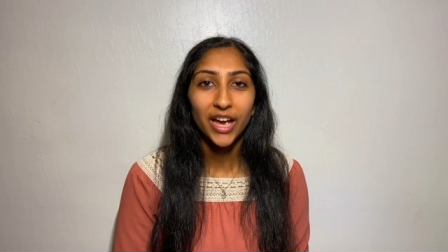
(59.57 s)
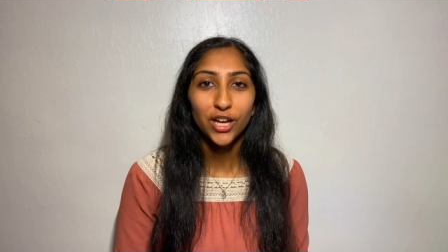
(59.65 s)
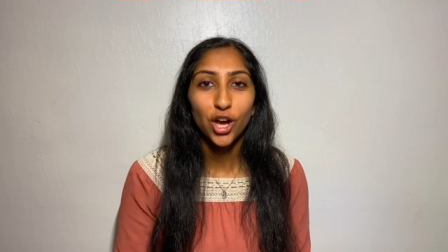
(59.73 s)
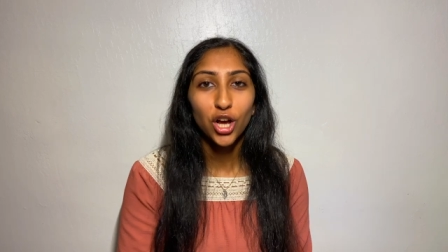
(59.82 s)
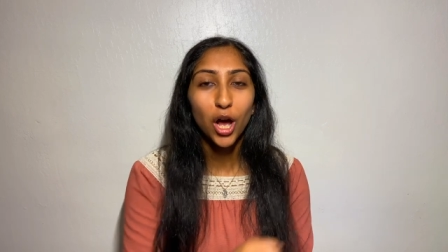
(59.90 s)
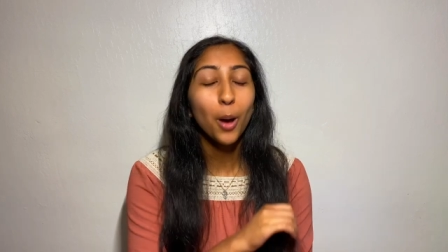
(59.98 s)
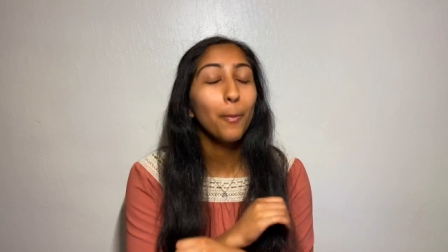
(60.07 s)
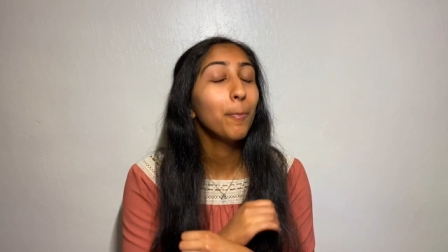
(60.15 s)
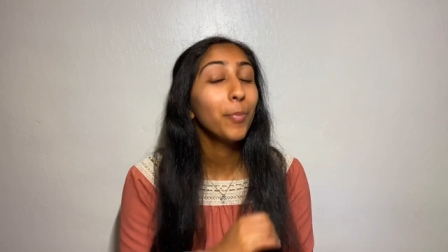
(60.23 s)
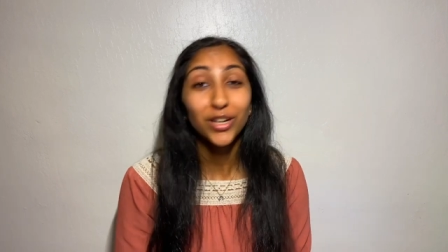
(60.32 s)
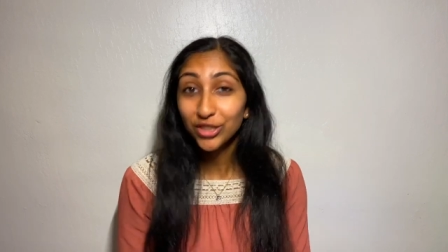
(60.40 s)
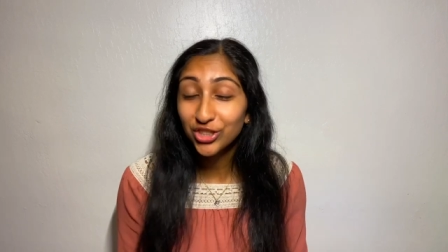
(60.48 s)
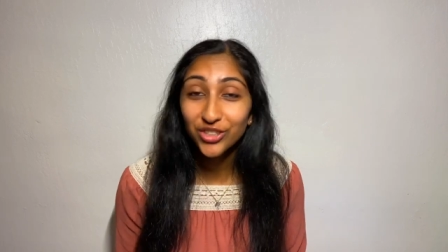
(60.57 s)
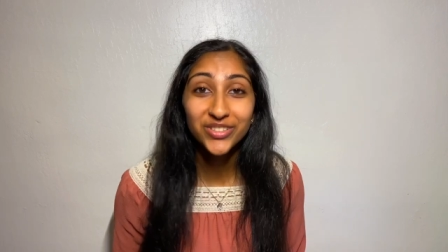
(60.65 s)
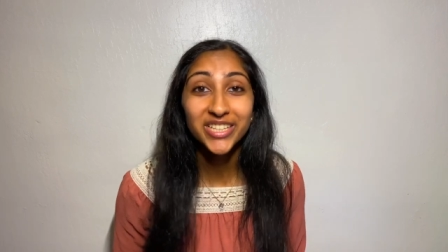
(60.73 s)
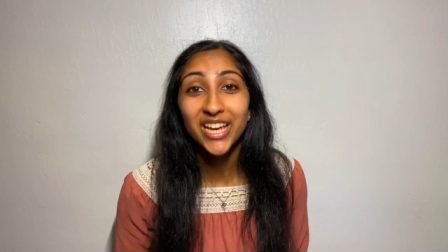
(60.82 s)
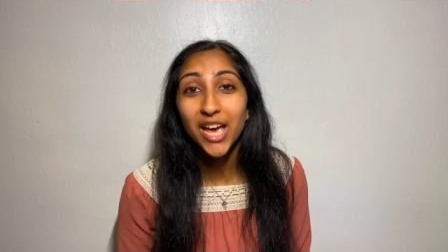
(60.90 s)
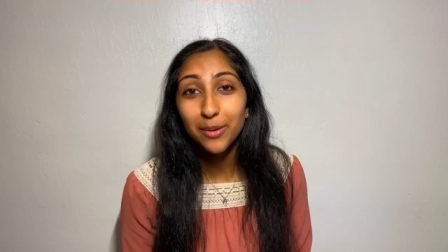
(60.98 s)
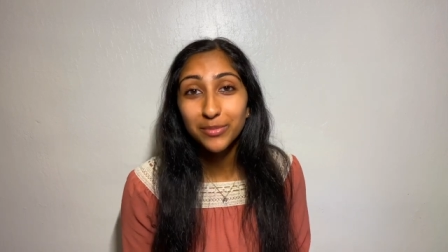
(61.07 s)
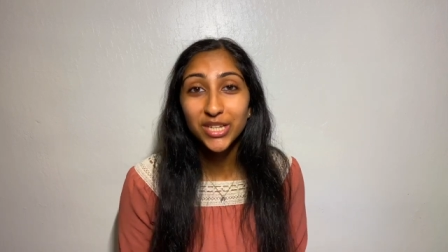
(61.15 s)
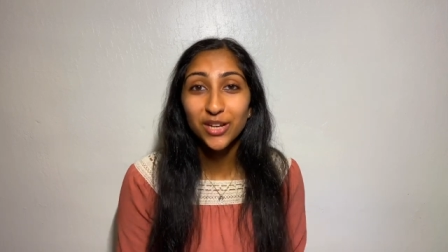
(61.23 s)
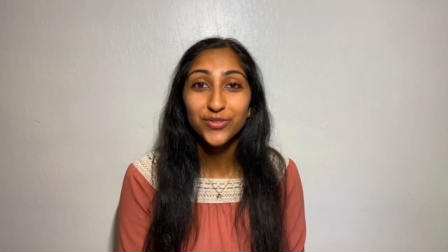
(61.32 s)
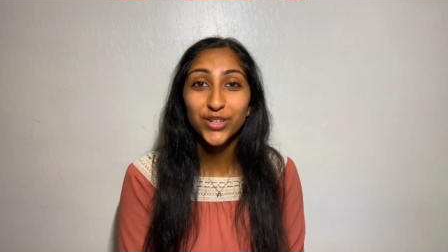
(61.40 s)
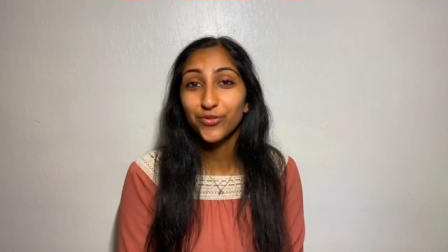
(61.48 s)
I got a bunch of DMs
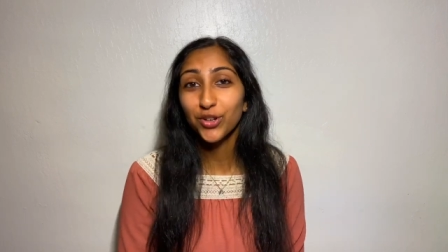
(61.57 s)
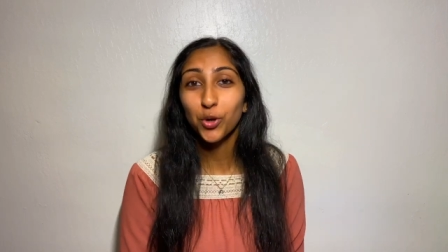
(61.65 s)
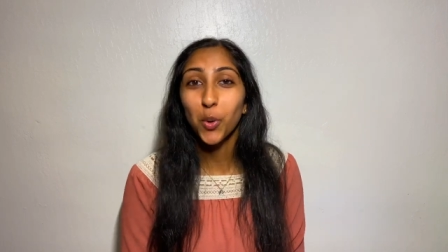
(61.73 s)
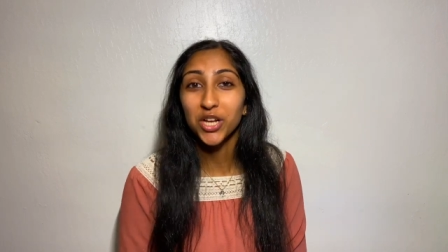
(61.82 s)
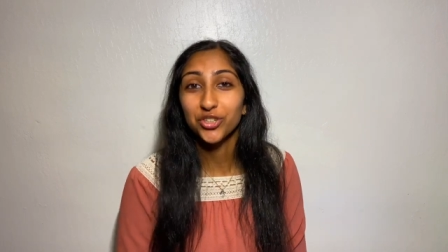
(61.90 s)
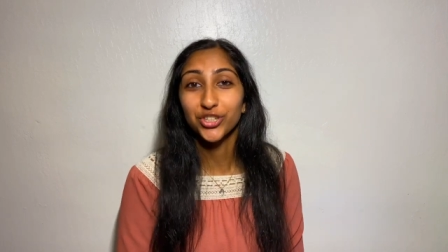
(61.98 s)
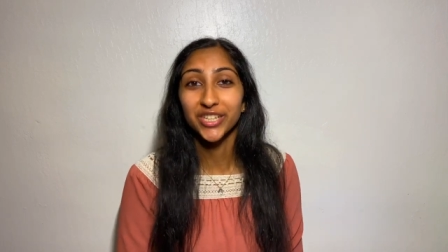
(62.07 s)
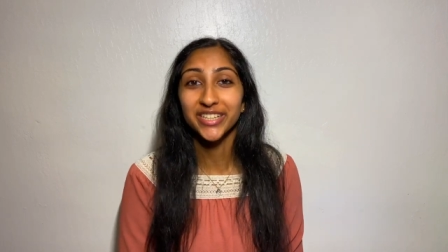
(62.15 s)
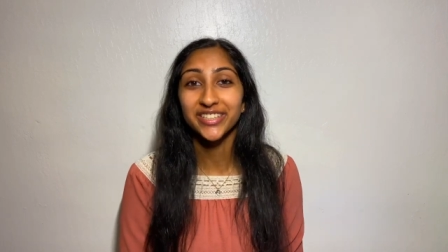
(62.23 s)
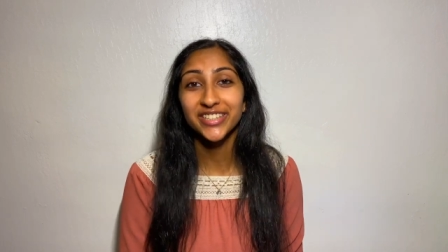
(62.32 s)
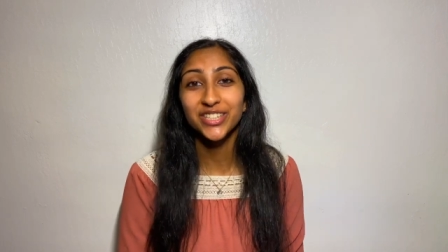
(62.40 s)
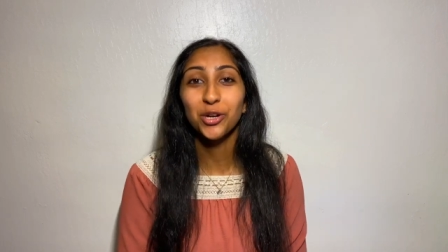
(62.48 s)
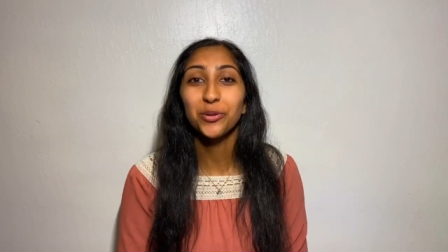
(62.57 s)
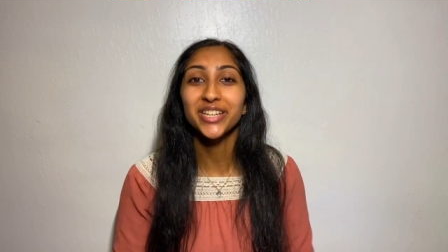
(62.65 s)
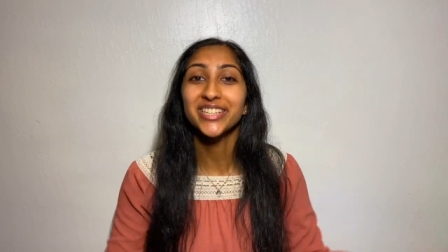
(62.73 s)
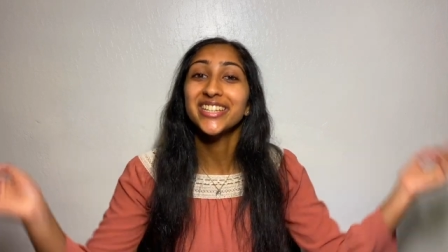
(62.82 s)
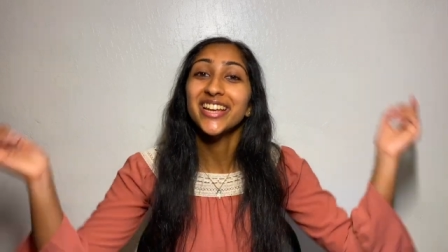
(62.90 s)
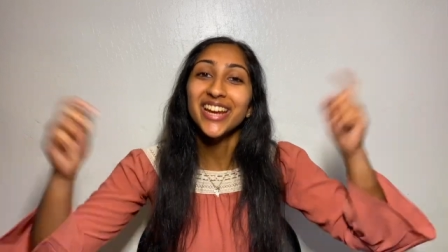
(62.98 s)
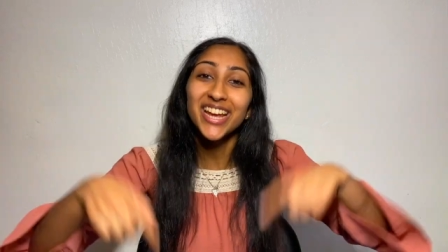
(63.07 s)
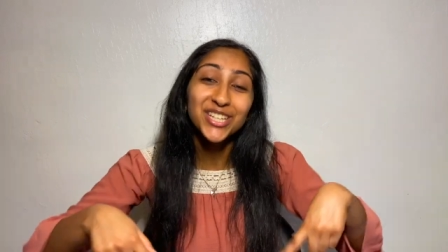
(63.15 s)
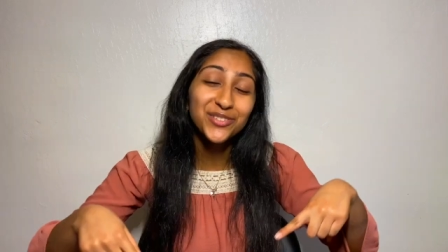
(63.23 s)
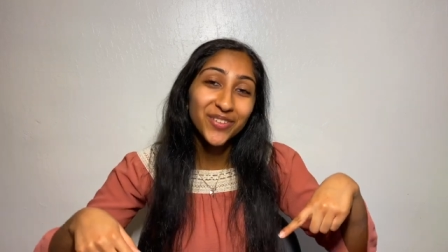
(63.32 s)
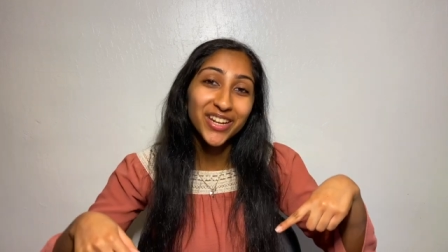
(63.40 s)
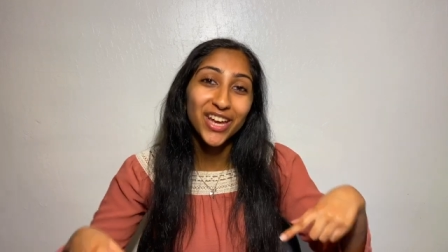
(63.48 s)
of different questions, so in
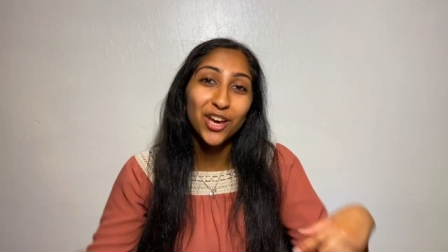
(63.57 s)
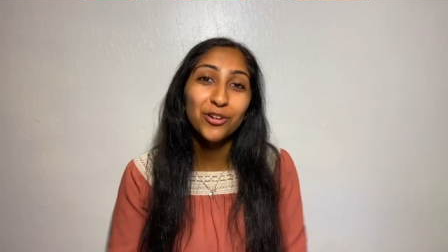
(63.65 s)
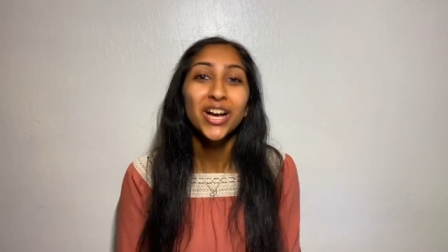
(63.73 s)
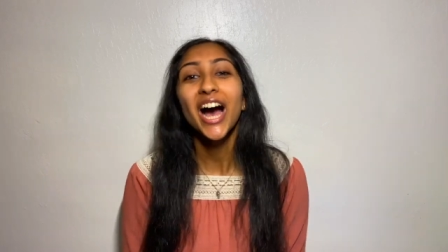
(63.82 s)
today's video,